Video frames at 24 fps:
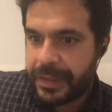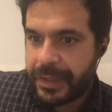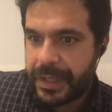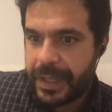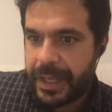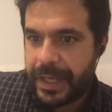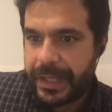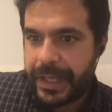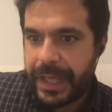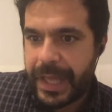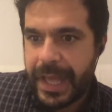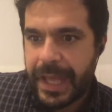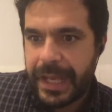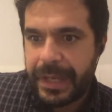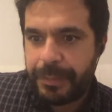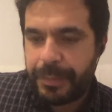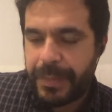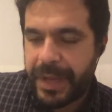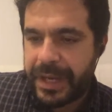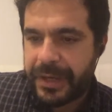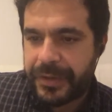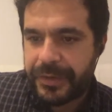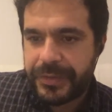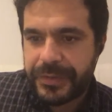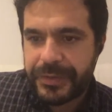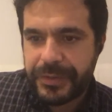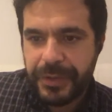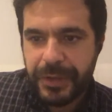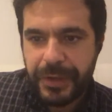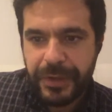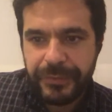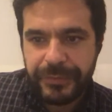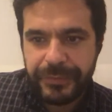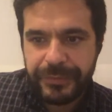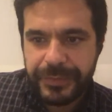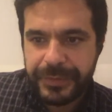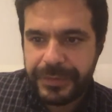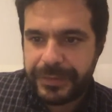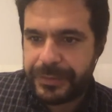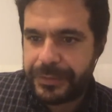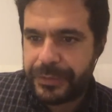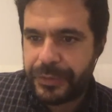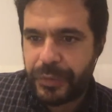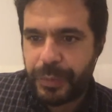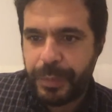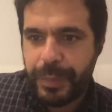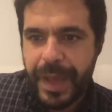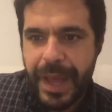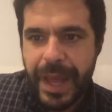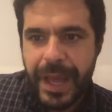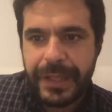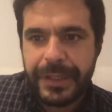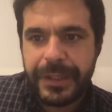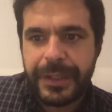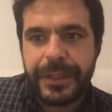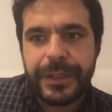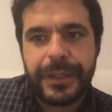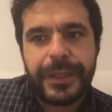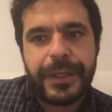Again, Microsoft, you're bad.